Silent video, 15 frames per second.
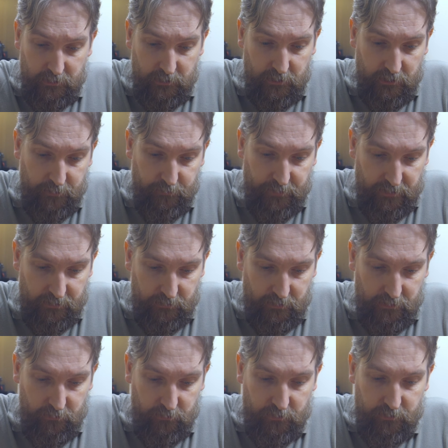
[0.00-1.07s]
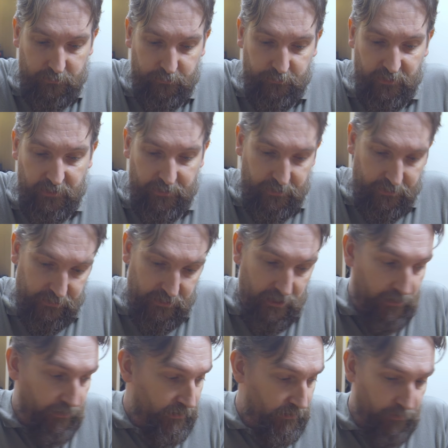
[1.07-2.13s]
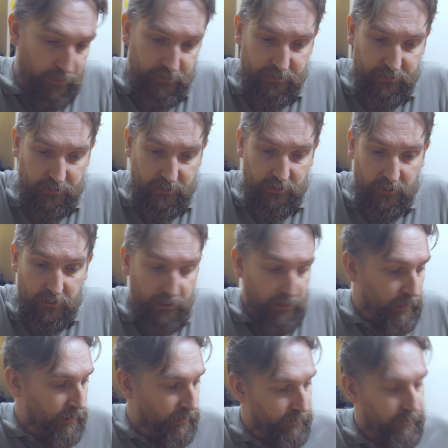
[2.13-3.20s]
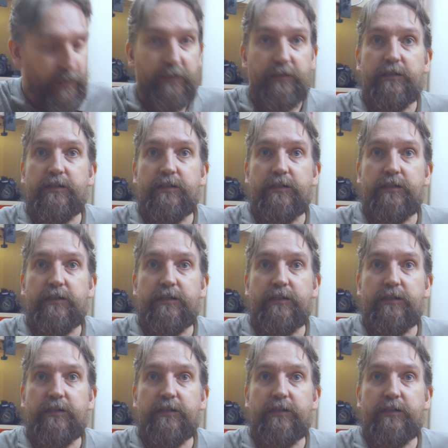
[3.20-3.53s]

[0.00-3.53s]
that you can use with the TRS ones, and that